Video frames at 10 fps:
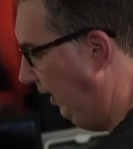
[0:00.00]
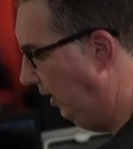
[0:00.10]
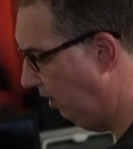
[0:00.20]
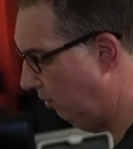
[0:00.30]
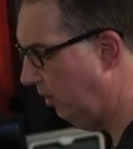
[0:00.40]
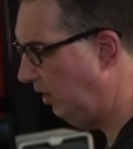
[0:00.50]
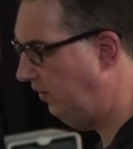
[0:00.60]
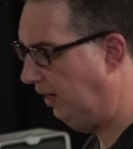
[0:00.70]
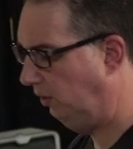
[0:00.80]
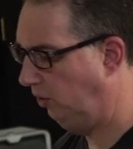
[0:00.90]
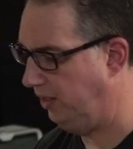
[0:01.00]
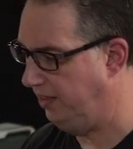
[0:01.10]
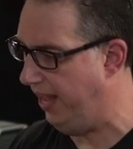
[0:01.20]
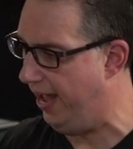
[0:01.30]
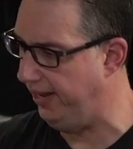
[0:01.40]
here. We're gonna take a look at
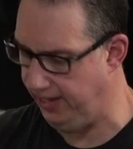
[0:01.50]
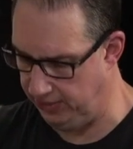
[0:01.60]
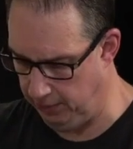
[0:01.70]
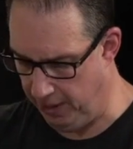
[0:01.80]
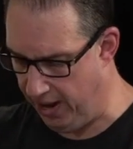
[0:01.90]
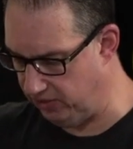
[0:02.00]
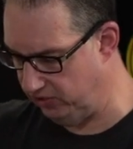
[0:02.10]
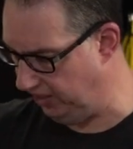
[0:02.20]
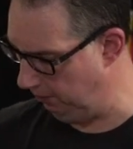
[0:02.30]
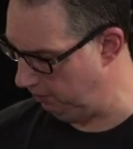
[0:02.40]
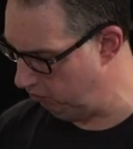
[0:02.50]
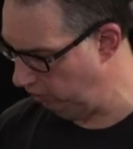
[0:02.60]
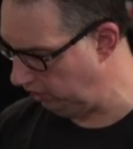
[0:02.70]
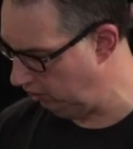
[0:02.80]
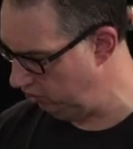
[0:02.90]
that. Again, the box came in
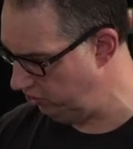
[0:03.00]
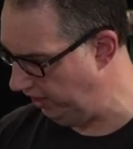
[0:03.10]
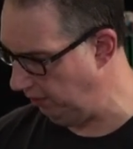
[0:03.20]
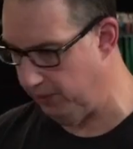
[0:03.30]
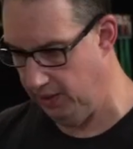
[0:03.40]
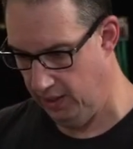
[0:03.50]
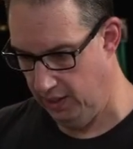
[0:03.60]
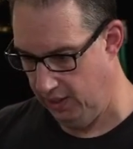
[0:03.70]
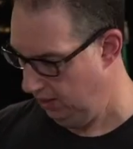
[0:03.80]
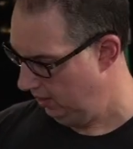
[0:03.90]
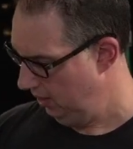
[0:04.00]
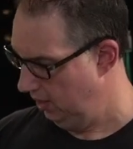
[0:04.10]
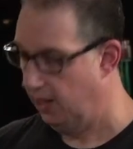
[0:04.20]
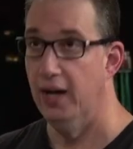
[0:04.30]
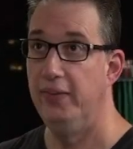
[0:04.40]
really good shape.
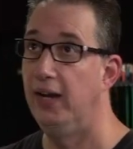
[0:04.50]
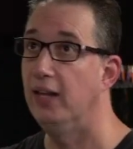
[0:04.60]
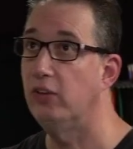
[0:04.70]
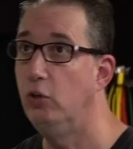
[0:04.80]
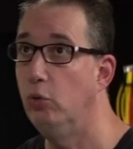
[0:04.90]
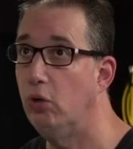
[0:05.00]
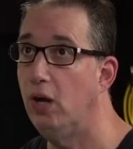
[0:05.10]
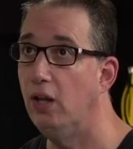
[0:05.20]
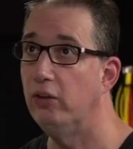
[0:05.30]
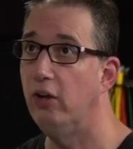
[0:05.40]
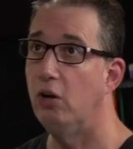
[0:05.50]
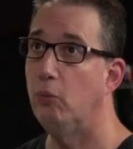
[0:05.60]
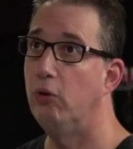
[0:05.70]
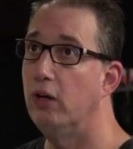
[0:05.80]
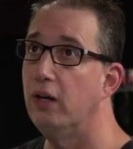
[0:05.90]
They got the cool colored
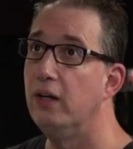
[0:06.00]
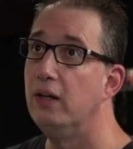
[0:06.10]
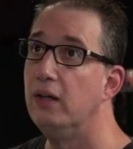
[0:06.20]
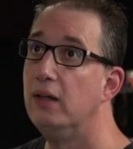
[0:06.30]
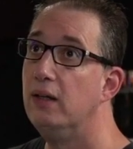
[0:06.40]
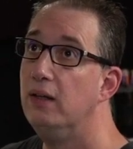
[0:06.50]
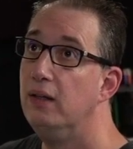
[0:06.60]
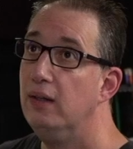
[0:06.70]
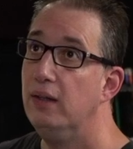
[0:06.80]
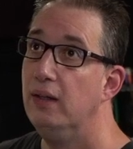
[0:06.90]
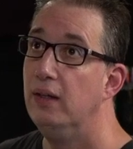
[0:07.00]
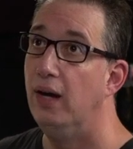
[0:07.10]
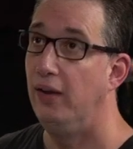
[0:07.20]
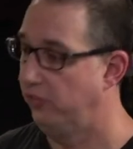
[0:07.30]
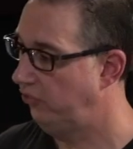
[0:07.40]
artwork
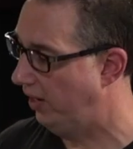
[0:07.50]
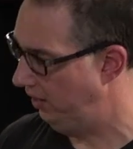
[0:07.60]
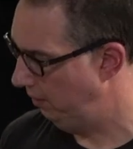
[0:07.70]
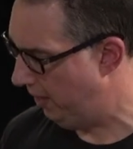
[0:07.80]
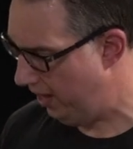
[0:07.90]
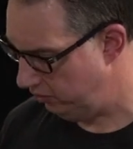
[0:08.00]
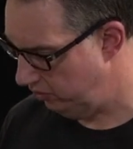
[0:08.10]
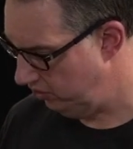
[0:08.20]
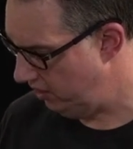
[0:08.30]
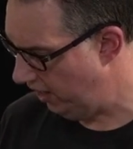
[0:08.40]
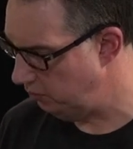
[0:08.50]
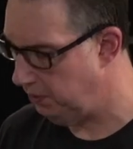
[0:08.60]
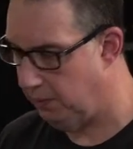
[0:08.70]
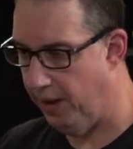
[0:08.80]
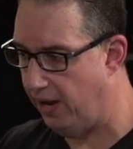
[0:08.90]
on the side of the box, which is nice, but
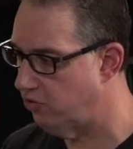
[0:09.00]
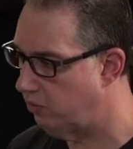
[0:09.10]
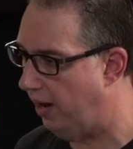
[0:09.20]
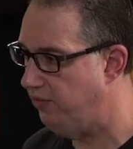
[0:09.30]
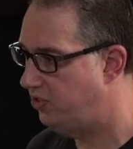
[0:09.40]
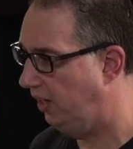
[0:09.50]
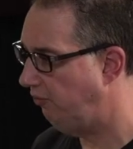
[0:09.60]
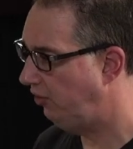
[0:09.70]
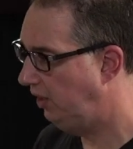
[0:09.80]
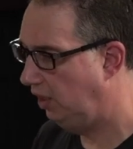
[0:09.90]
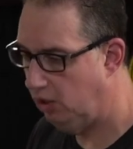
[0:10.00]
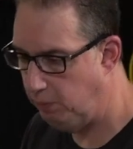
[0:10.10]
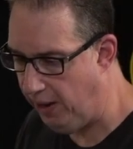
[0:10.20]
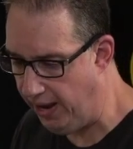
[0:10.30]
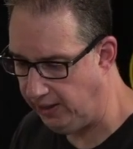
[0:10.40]
the box arrived safely. Again, good
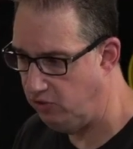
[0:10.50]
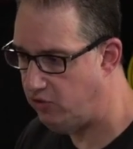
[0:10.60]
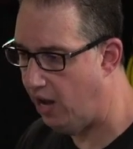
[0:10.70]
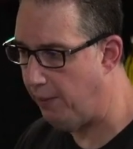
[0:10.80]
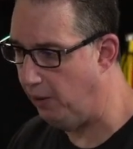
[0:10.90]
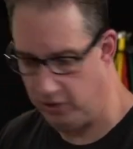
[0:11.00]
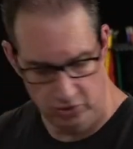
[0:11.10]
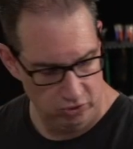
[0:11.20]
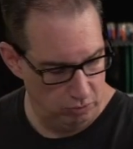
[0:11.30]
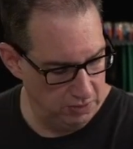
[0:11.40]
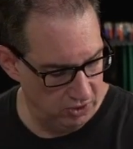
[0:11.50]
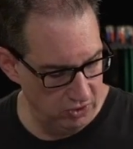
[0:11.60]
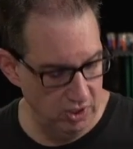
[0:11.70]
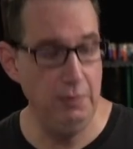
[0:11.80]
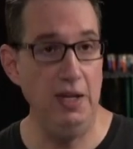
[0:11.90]
packing job. I would assume this is
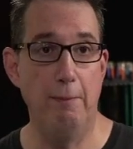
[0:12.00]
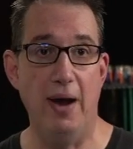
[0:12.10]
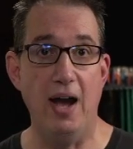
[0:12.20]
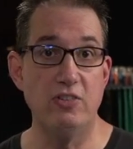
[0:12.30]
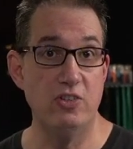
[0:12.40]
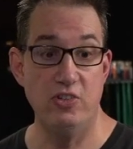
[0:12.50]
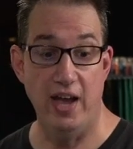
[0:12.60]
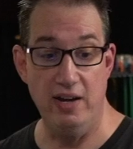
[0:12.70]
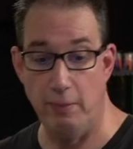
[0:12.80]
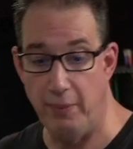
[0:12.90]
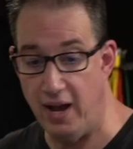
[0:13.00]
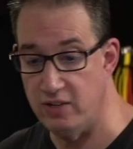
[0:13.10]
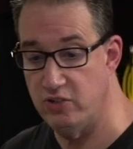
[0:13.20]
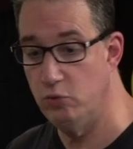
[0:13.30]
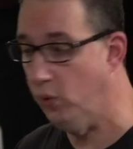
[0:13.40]
gonna be a box inside of a
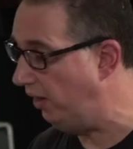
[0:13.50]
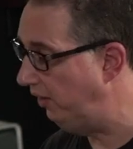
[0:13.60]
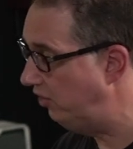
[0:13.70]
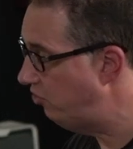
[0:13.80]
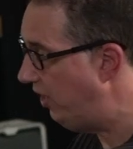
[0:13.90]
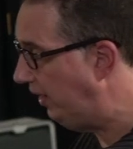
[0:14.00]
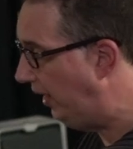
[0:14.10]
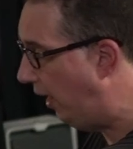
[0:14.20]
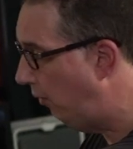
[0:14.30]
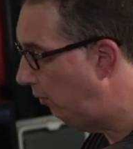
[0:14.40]
box as well. Let's check it out.